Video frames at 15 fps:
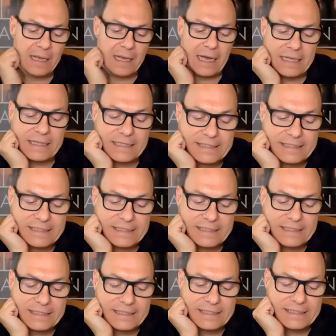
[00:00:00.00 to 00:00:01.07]
And the
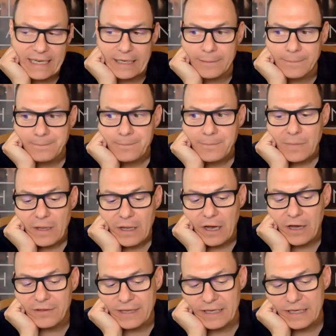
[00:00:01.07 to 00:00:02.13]
second thing, I
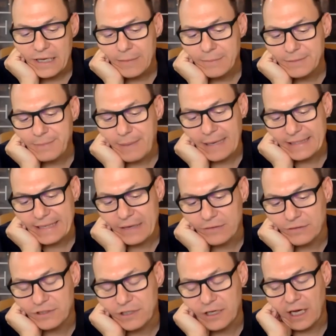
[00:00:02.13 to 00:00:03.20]
think, comes back down
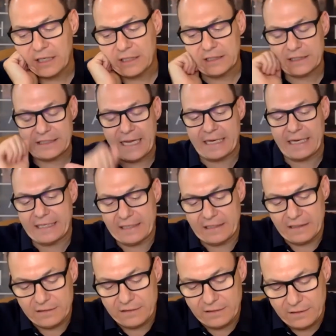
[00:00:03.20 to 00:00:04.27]
to understanding
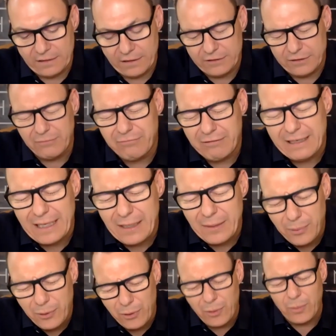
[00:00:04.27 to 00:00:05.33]
some really
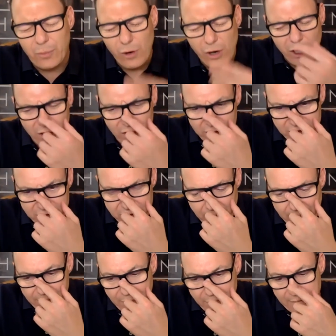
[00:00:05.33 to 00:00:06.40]
important words that
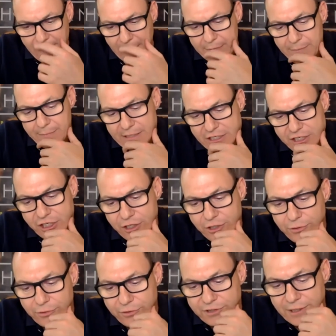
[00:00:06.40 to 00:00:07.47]
we maybe
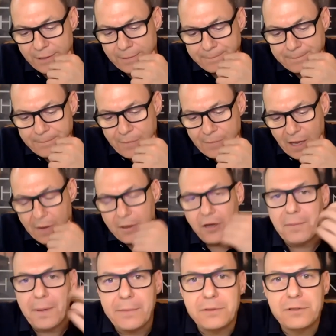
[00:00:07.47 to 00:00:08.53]
misuse. A lot
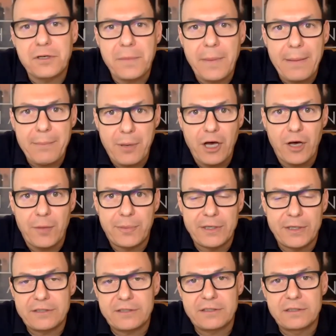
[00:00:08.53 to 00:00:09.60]
of people talk about
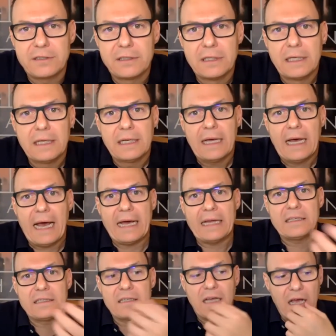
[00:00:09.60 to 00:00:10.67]
purpose,
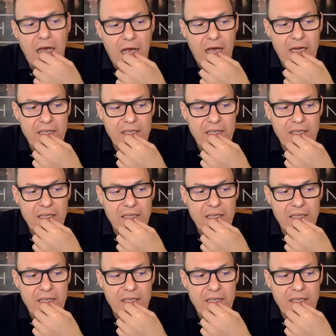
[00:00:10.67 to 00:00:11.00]
and I